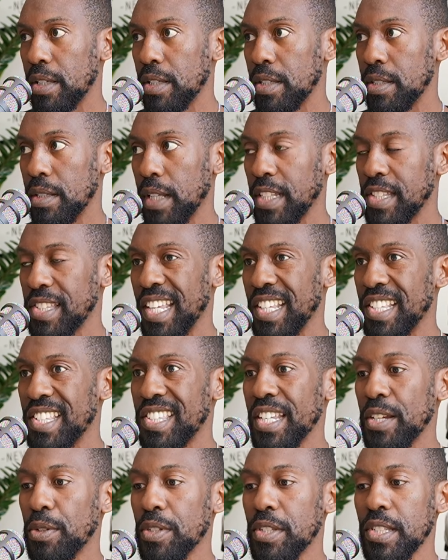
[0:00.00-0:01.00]
let's say
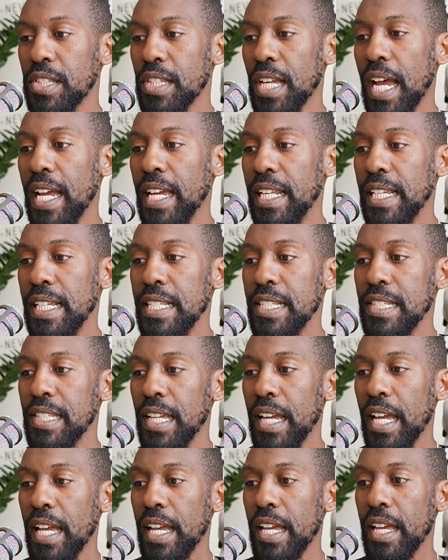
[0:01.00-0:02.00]
secret societies,
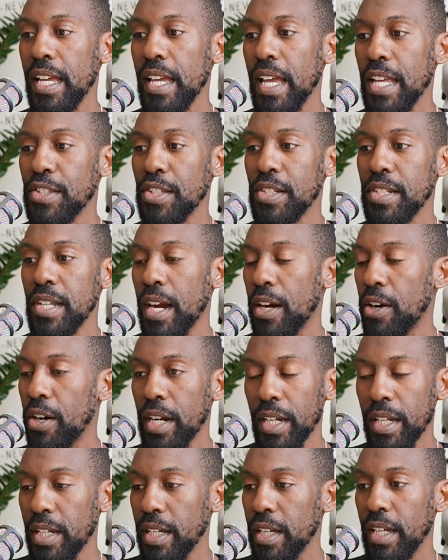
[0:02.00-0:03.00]
uh,
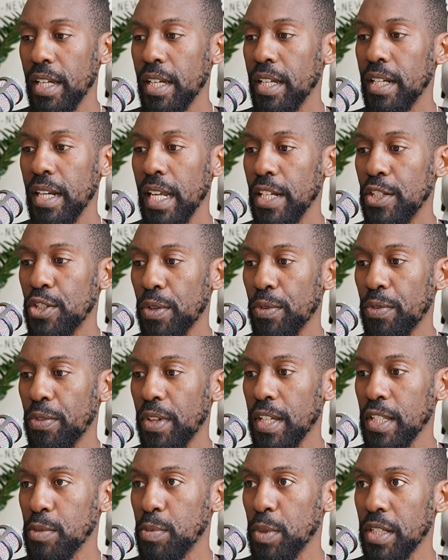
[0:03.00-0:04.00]
esoteric nature of
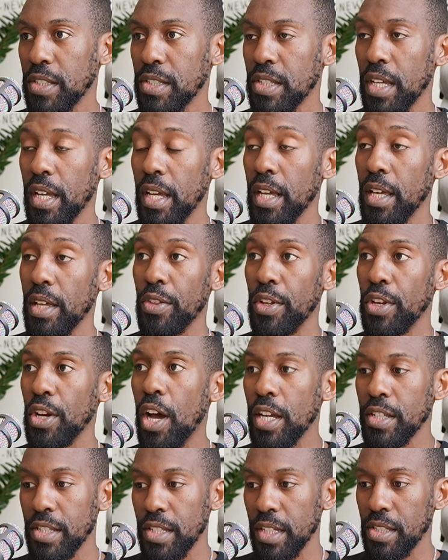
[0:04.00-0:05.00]
things because the
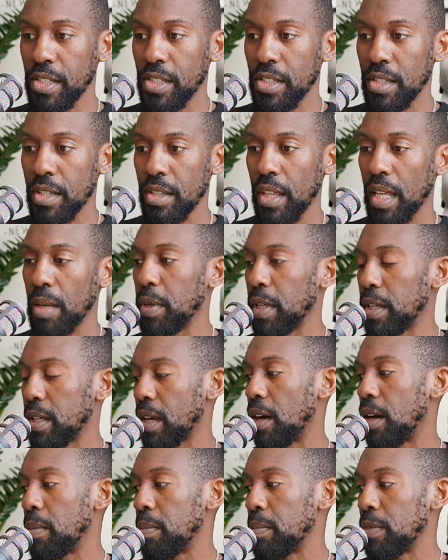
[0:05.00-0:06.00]
Gnostics they
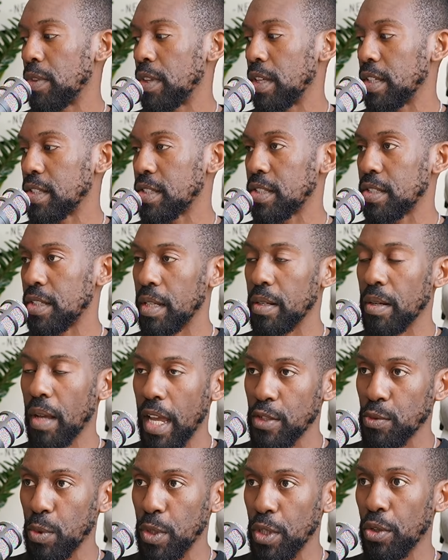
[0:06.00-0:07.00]
become this and
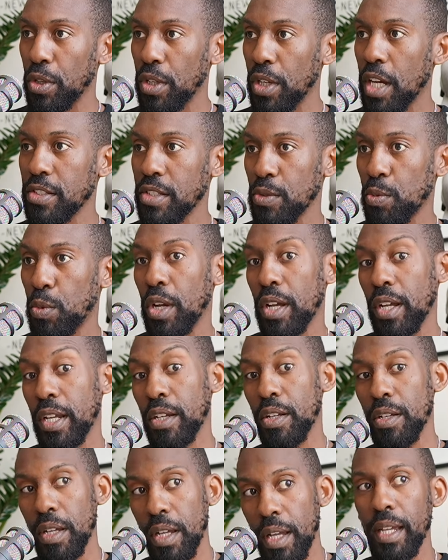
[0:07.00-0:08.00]
as we know the Gnostics were a,
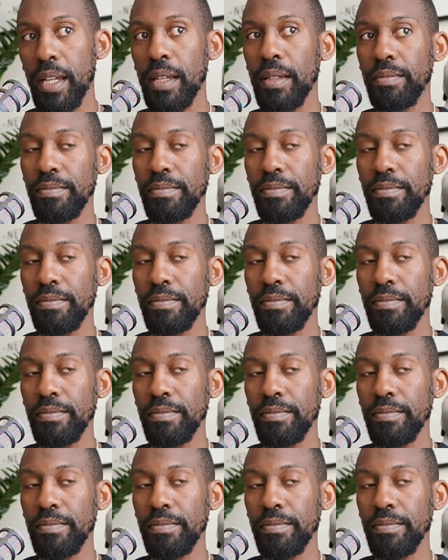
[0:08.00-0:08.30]
a